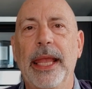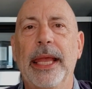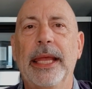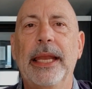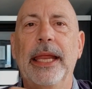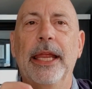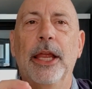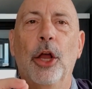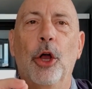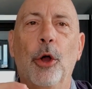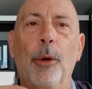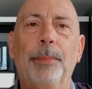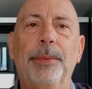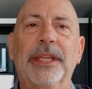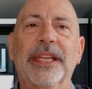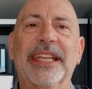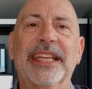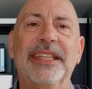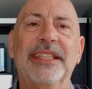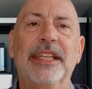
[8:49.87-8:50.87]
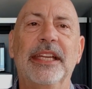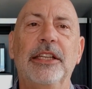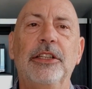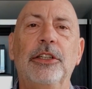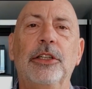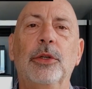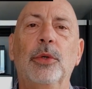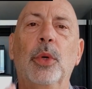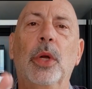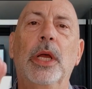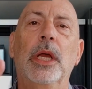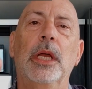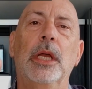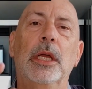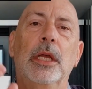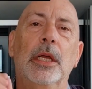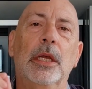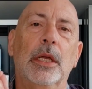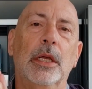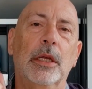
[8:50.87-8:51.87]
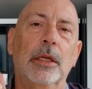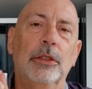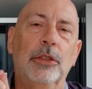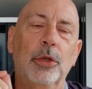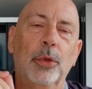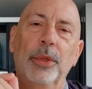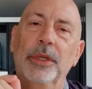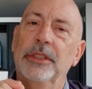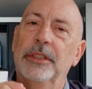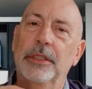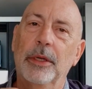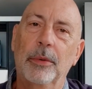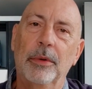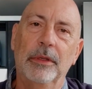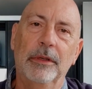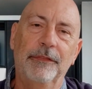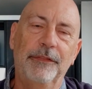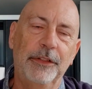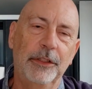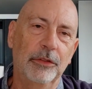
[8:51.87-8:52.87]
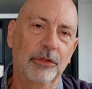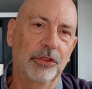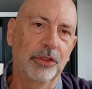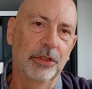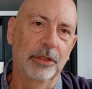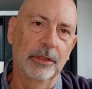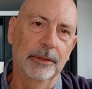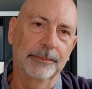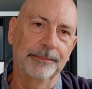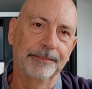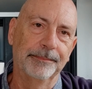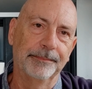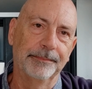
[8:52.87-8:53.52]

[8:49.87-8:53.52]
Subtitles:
and I hope to continue doing so in the future.